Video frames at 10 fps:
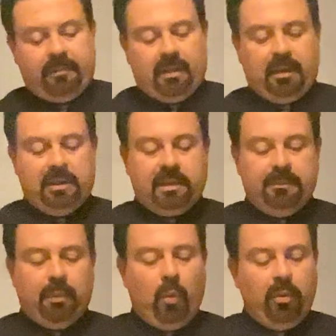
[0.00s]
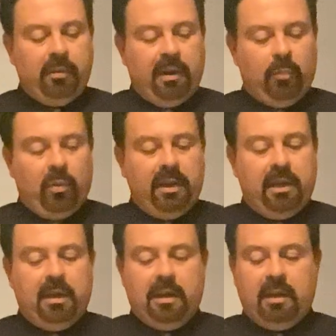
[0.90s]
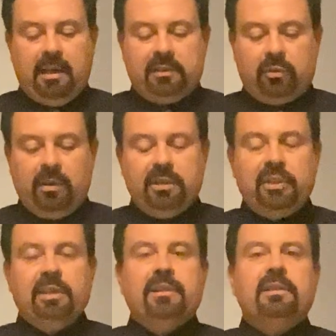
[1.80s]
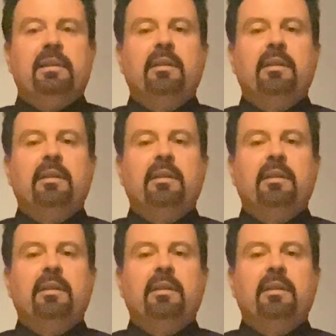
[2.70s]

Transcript: it's important that we as Christians